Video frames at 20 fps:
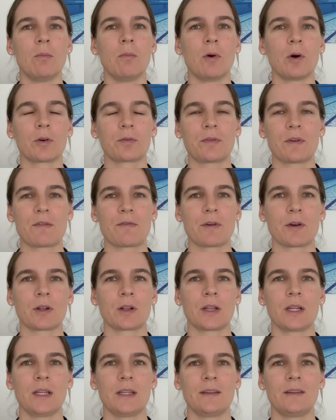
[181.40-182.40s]
more
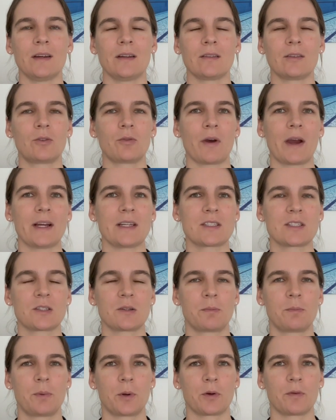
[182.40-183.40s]
frequently than twice
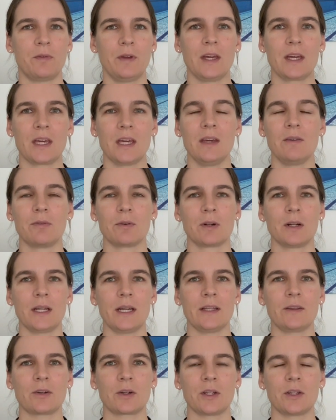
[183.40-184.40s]
per week, even
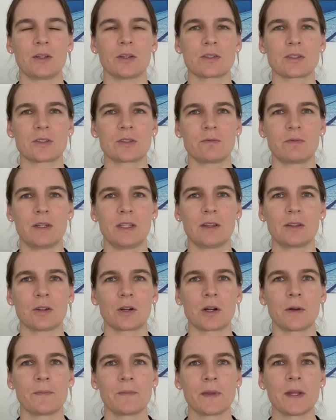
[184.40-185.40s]
later in this
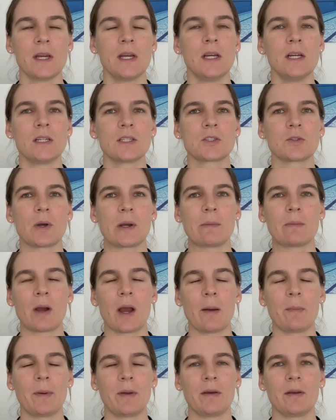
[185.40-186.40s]
winter. So I'm
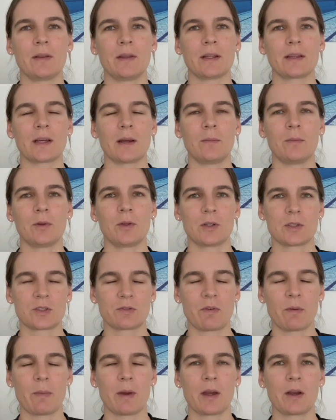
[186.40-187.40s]
happy that I'm
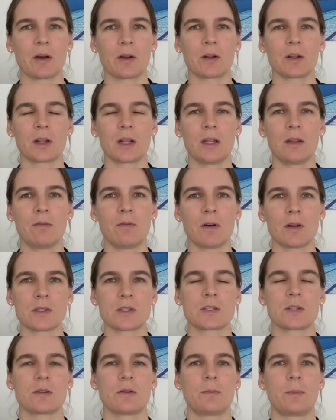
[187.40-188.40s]
swimming currently
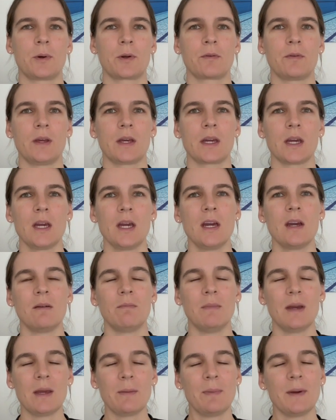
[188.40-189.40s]
once per week.
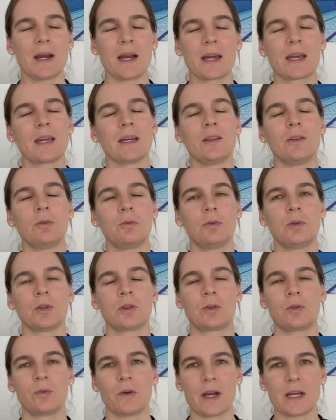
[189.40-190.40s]
Maybe I can do the
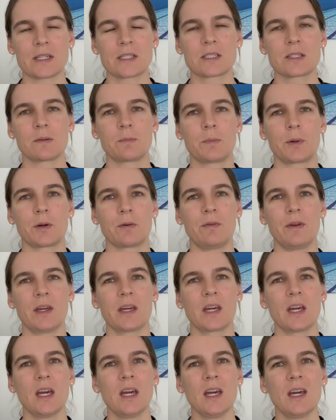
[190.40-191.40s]
twice per
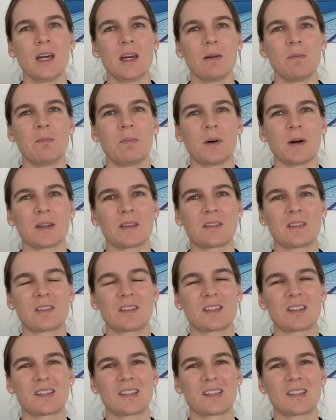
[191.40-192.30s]
week, but